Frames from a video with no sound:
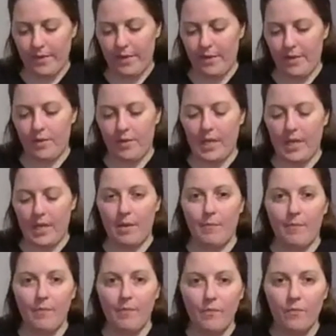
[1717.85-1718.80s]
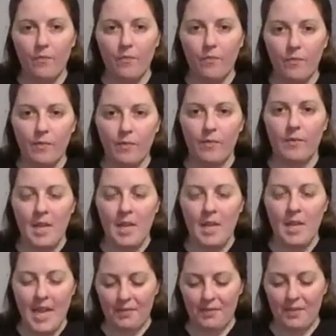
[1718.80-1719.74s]
Oh, yeah.
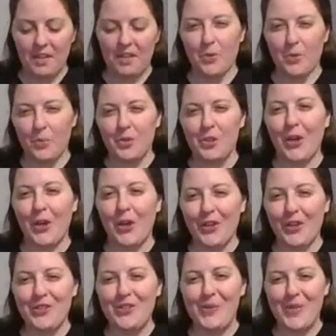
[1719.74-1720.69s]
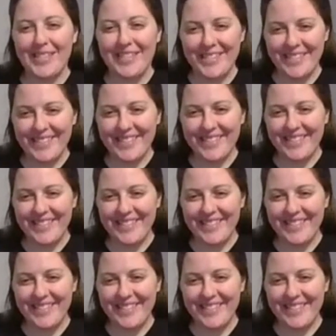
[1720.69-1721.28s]
I think this was a good choice.